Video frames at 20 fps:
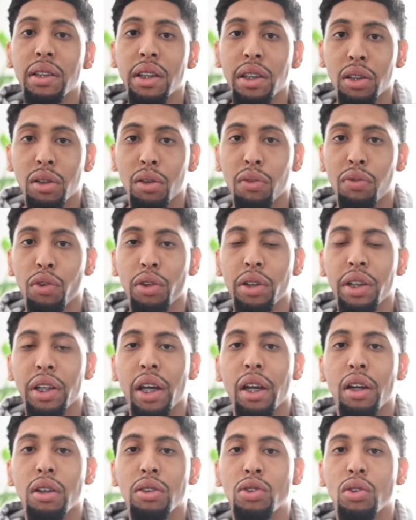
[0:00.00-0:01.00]
sneaker for
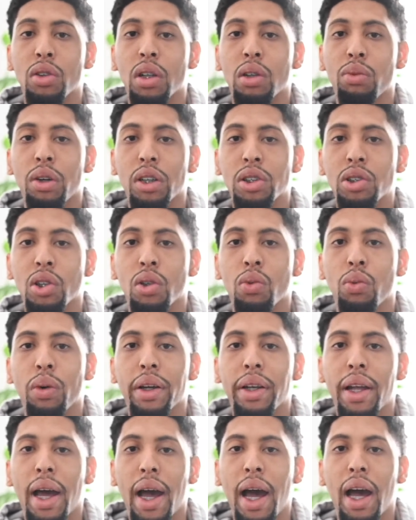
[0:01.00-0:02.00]
the Air Jordan Retro
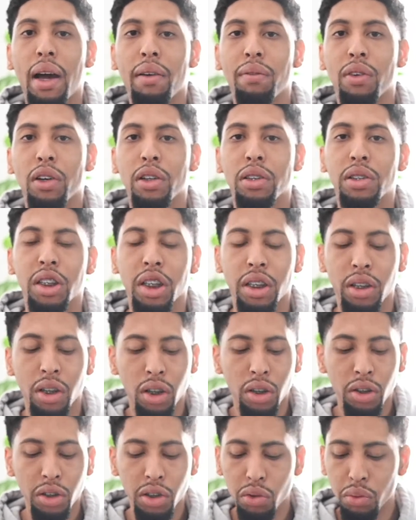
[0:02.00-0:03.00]
1 High version
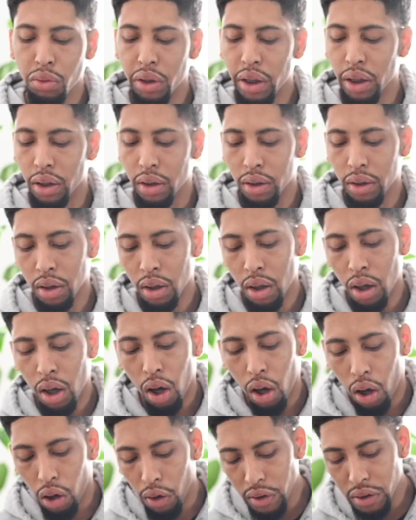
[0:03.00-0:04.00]
unique.
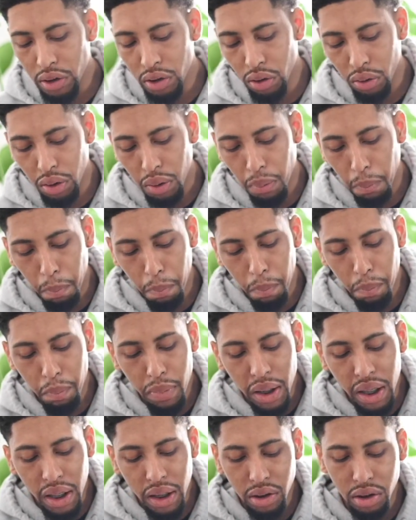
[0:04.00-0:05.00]
Also, the
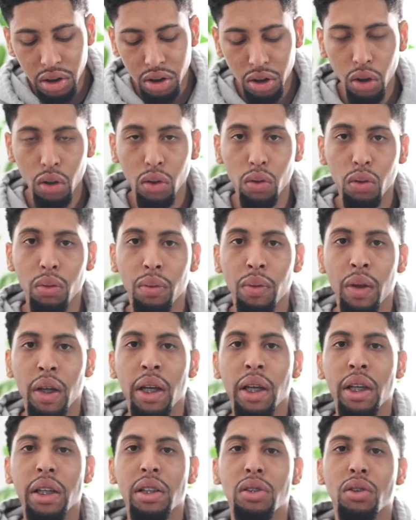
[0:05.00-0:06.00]
midsole
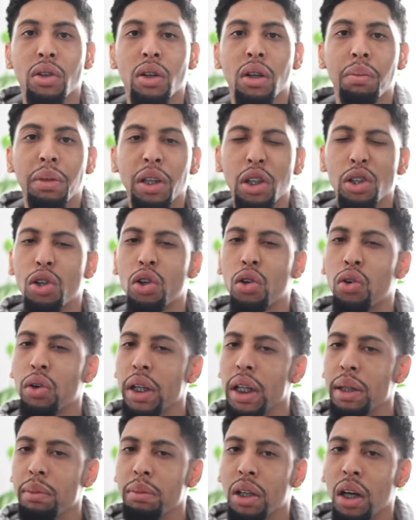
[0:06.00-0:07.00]
is going to be
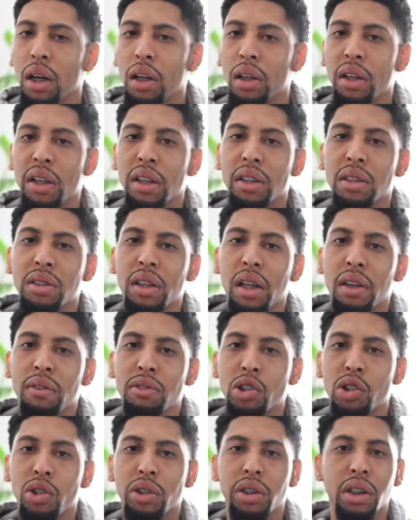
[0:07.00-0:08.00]
cream color instead
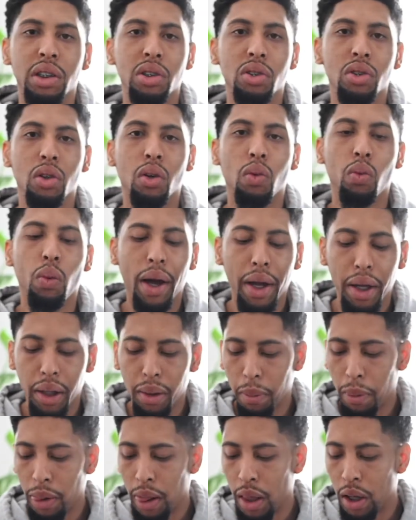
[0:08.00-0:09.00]
of traditional white